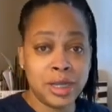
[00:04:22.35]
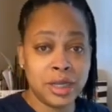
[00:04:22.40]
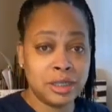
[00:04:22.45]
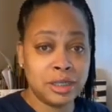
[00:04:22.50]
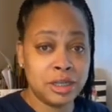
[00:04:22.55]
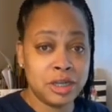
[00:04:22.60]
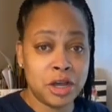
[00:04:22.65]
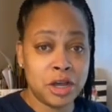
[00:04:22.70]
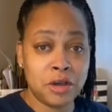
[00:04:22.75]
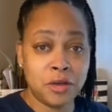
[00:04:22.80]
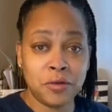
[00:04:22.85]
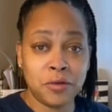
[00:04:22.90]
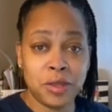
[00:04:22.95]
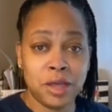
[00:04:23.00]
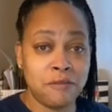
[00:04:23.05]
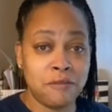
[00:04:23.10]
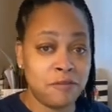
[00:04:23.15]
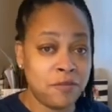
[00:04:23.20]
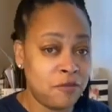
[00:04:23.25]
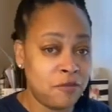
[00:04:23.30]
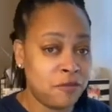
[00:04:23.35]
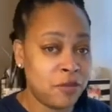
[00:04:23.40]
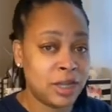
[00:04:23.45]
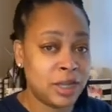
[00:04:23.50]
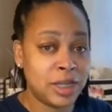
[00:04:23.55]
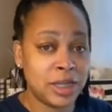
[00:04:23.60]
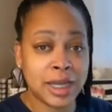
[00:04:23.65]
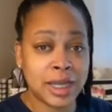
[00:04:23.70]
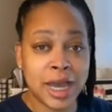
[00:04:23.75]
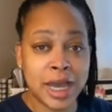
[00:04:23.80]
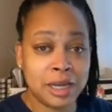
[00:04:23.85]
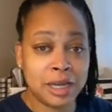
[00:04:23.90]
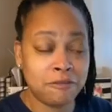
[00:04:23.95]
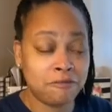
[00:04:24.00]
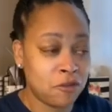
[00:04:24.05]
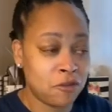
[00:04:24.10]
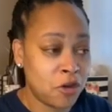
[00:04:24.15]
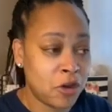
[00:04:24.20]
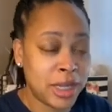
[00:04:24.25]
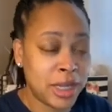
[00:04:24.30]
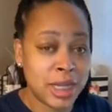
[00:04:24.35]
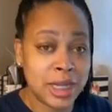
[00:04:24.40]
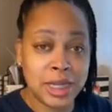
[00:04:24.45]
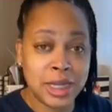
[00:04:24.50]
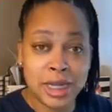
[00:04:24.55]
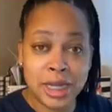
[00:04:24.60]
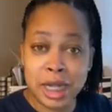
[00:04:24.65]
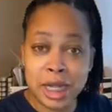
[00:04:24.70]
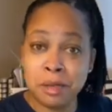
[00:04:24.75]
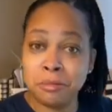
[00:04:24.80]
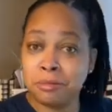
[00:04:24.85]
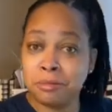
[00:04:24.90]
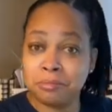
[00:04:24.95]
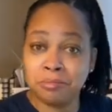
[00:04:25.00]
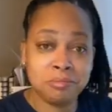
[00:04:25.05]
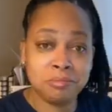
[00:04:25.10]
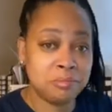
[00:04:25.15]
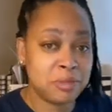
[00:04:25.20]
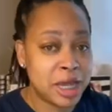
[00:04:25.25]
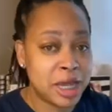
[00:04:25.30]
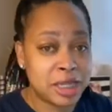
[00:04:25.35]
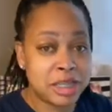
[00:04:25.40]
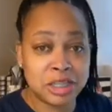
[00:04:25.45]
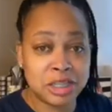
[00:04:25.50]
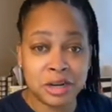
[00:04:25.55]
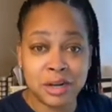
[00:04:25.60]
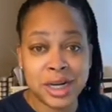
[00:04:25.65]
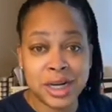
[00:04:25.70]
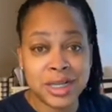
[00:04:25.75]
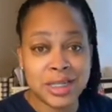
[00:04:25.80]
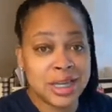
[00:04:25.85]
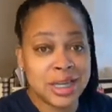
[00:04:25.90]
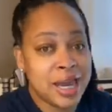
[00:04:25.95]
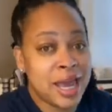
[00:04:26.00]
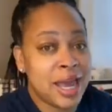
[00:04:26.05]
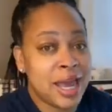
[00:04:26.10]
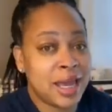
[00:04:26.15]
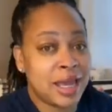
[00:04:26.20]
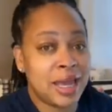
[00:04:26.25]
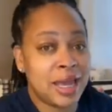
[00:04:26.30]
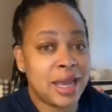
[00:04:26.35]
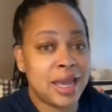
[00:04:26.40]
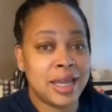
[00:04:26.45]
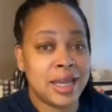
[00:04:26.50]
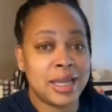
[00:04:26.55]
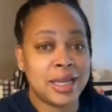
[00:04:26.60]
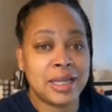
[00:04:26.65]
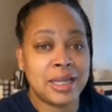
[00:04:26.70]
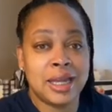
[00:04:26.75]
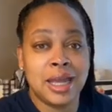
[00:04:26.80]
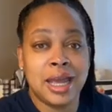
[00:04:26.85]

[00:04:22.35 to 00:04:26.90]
if you're feeling kind of froggy, leap and start it today. And